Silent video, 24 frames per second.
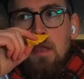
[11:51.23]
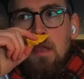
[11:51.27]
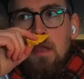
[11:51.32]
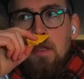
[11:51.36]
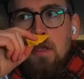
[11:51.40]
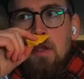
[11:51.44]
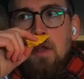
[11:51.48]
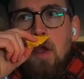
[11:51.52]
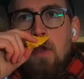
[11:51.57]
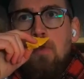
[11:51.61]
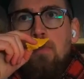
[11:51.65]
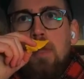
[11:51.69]

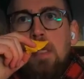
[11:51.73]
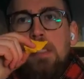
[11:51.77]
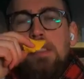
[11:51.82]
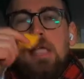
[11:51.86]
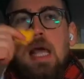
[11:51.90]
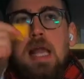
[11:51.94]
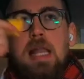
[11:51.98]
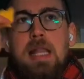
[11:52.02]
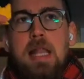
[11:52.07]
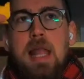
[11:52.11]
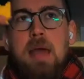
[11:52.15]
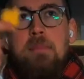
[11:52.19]
There's
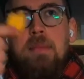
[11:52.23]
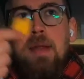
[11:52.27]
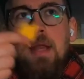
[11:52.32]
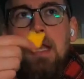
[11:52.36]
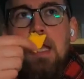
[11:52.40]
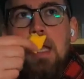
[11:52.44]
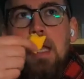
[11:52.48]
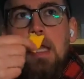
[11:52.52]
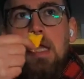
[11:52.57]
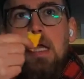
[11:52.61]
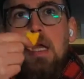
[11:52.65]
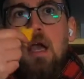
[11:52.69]
that
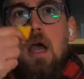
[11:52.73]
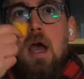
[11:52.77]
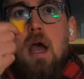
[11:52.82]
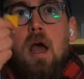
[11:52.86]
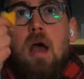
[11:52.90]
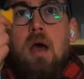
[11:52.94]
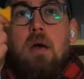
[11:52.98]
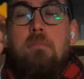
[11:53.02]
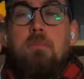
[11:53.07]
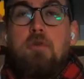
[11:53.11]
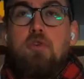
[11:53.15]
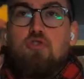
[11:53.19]
lemony
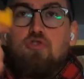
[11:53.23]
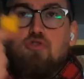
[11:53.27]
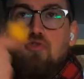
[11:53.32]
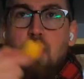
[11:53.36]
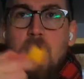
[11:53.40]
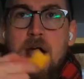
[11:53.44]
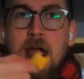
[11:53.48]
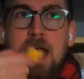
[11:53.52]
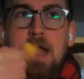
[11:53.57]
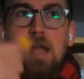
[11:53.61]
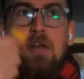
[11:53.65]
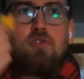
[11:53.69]

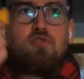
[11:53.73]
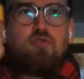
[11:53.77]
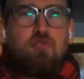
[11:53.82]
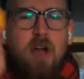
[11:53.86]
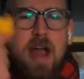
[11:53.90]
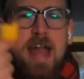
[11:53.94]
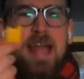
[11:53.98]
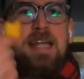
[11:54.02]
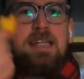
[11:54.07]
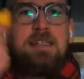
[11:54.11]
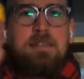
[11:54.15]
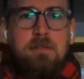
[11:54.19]

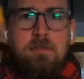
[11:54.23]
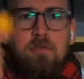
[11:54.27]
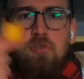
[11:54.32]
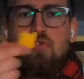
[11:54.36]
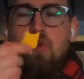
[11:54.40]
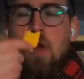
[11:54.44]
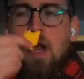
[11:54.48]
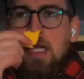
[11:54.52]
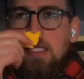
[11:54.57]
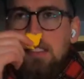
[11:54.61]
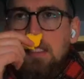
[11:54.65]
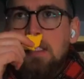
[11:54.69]

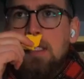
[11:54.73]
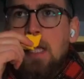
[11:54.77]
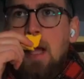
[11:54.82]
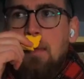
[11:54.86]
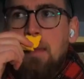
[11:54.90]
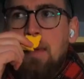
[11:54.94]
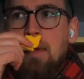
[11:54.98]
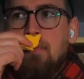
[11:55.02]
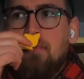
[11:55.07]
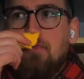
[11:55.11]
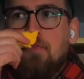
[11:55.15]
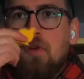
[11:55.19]
grains
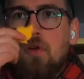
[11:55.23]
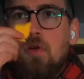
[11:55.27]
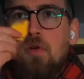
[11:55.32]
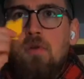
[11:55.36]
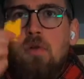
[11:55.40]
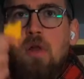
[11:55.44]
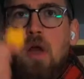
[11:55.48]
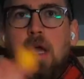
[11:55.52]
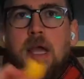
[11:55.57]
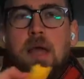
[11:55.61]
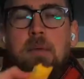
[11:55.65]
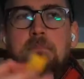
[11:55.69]
coming
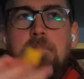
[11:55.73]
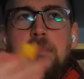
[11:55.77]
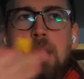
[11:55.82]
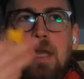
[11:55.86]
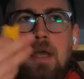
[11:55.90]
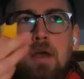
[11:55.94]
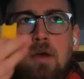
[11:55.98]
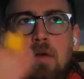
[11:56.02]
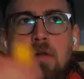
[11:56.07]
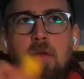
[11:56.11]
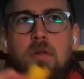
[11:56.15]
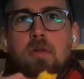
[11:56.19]
through, like a
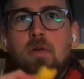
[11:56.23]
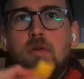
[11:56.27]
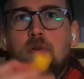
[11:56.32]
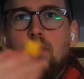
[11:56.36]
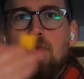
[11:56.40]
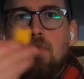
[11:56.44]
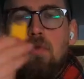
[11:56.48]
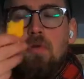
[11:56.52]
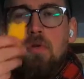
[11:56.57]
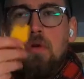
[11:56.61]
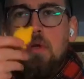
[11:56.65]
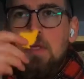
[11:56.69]
meal,
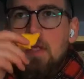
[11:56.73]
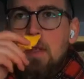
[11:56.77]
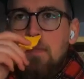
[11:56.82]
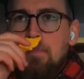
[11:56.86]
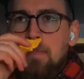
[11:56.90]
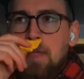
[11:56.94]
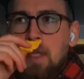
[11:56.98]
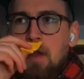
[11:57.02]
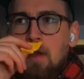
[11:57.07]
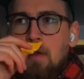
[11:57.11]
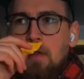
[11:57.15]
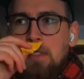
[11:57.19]
or
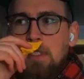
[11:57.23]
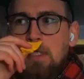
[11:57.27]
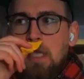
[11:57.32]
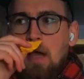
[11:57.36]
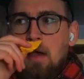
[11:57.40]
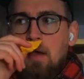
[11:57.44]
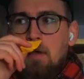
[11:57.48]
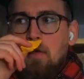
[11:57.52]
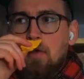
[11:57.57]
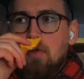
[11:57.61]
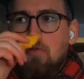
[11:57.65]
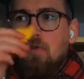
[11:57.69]
it's
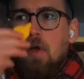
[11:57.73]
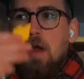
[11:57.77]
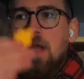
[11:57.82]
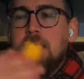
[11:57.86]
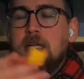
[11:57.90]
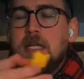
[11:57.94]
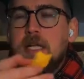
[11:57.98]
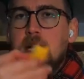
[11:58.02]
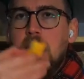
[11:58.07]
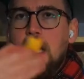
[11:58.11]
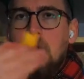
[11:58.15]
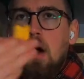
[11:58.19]
kind of
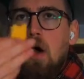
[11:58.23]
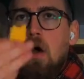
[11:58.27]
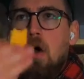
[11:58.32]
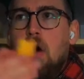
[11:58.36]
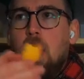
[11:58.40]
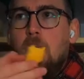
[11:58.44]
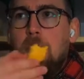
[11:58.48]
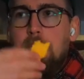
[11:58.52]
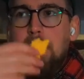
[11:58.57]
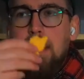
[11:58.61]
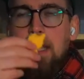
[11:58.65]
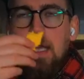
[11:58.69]
granular
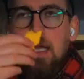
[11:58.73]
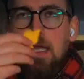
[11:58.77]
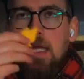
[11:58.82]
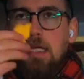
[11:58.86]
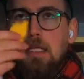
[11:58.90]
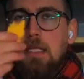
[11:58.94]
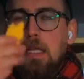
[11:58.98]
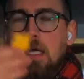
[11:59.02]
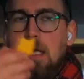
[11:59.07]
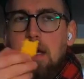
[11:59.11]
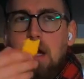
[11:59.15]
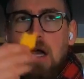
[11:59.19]

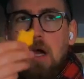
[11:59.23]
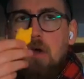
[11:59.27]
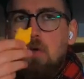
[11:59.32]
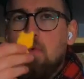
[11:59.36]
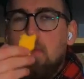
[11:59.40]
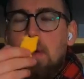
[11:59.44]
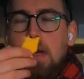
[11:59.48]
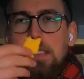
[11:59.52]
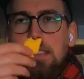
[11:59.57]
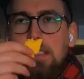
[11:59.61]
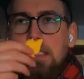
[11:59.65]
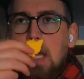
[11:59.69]
hoppy that I
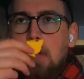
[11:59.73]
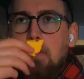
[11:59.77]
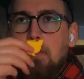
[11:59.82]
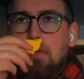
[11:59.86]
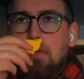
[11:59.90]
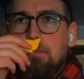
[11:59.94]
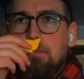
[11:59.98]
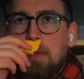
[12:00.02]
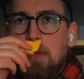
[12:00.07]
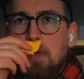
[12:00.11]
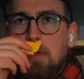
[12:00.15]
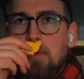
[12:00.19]
always get
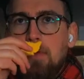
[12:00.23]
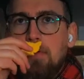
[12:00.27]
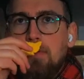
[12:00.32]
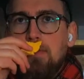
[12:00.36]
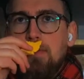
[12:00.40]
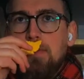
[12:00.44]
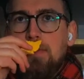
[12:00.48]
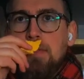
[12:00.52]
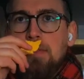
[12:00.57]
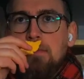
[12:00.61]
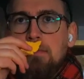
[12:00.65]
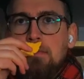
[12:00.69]

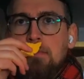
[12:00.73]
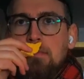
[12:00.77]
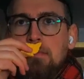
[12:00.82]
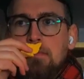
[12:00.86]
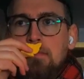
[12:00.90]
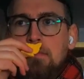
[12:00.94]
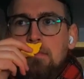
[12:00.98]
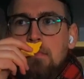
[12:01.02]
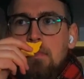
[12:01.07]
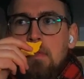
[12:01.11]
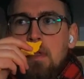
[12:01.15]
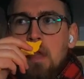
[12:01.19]
blues.
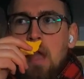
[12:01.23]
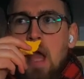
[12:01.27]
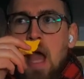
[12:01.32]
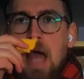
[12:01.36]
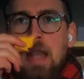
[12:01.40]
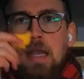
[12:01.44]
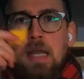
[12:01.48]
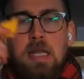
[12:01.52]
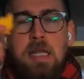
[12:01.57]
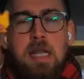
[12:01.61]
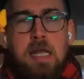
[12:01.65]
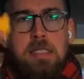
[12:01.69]

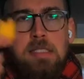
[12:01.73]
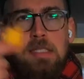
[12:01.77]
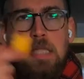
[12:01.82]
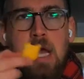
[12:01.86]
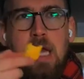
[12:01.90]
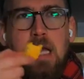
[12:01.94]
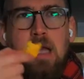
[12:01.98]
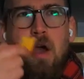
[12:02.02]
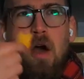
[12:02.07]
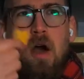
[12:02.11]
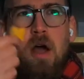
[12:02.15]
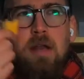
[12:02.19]
And then there's
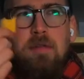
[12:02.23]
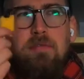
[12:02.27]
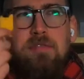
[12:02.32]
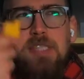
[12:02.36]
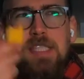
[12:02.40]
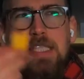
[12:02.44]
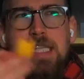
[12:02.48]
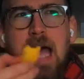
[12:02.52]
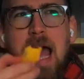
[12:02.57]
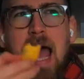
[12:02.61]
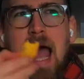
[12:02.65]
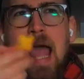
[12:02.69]
that kind of
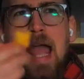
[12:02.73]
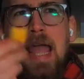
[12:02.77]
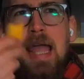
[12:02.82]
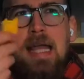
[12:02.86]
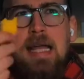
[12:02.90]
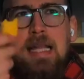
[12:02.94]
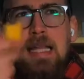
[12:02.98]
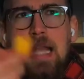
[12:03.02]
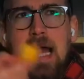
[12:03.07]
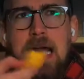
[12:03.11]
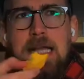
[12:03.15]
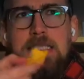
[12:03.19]

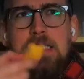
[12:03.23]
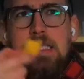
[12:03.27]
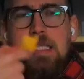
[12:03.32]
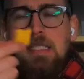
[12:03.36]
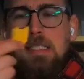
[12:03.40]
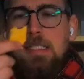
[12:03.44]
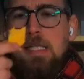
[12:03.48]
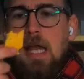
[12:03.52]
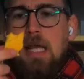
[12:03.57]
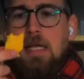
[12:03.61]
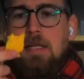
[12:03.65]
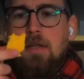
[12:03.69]
tang,
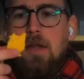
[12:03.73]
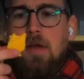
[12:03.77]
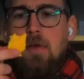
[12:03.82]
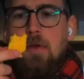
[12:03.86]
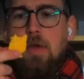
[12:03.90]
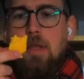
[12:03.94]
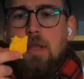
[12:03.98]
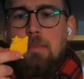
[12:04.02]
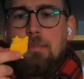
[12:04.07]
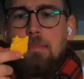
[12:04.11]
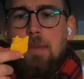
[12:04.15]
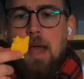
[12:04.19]
lactic tang note
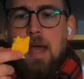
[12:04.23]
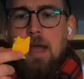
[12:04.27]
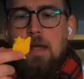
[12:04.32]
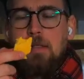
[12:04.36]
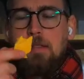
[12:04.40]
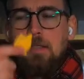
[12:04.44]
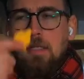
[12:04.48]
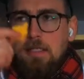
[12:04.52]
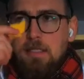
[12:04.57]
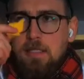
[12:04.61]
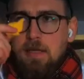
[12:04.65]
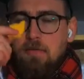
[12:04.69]
at the back.
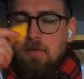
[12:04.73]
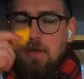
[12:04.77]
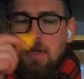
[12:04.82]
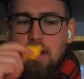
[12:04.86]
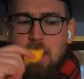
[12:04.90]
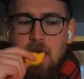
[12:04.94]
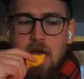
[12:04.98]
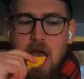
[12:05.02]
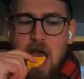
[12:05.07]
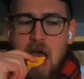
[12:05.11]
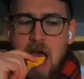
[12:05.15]
Let's give it a go.